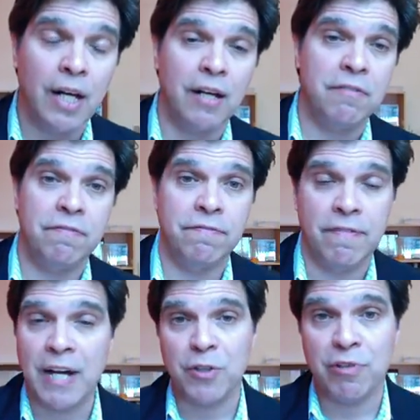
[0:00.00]

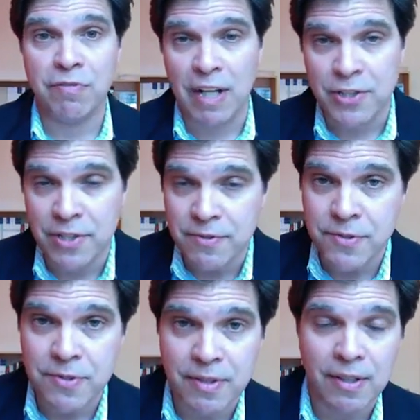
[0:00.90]
Final
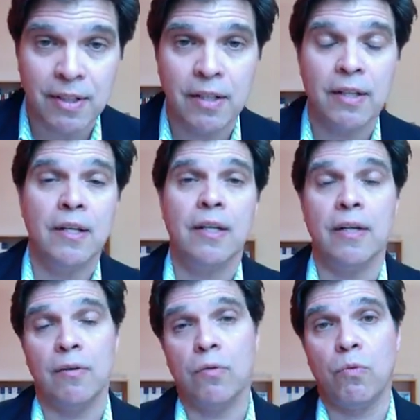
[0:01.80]
reflections.
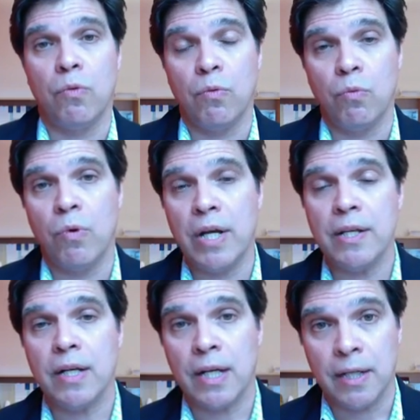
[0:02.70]

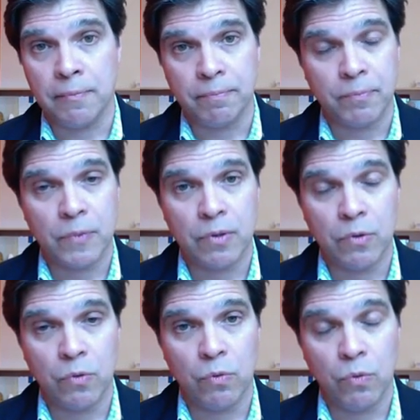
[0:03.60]
One
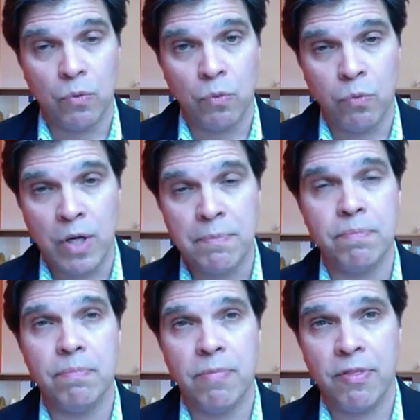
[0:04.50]

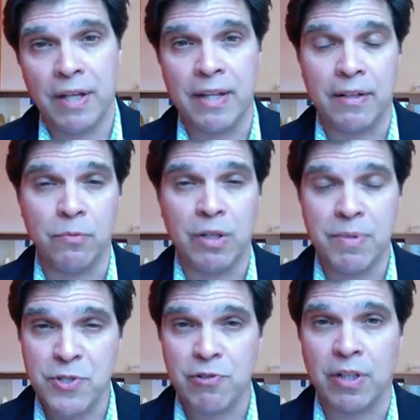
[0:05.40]
thing that we've
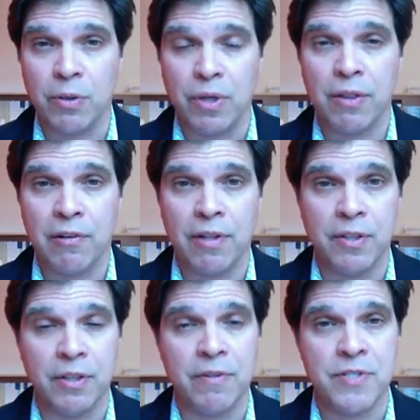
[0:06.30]
been struggling with here at
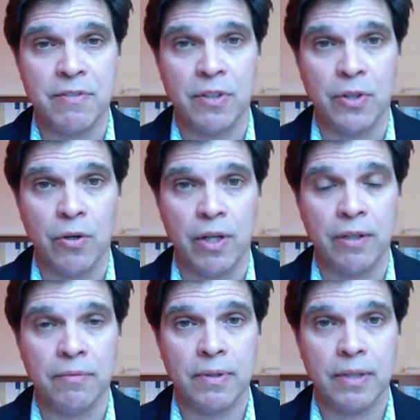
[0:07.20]
the University of
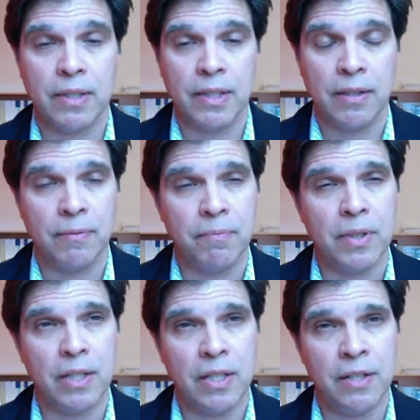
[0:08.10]
Illinois
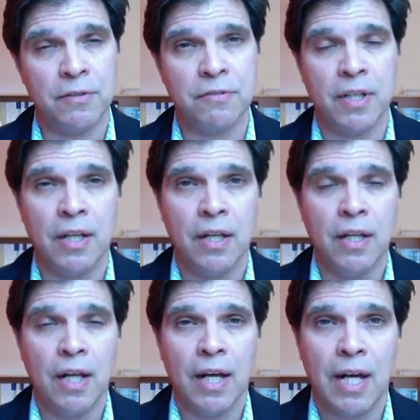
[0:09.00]
is
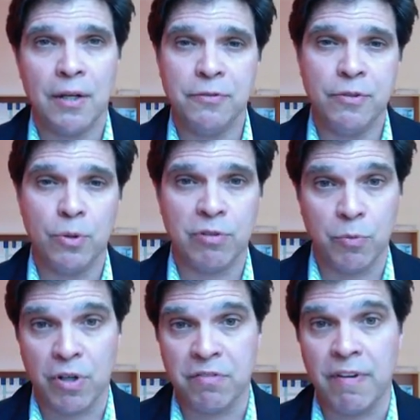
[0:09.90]
how to
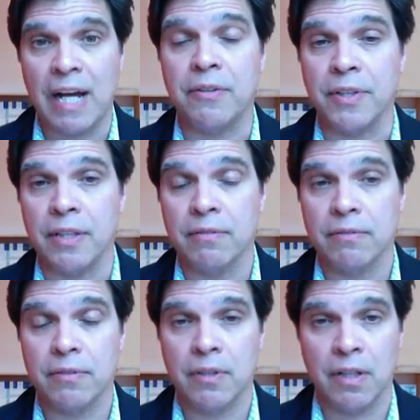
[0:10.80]
reward faculty
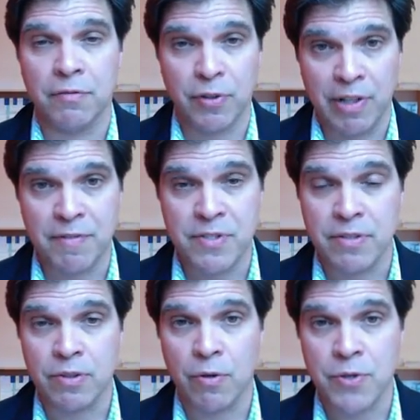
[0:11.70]
for their
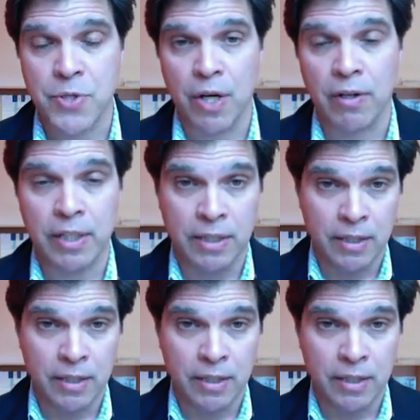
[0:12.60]
efforts in Coursera,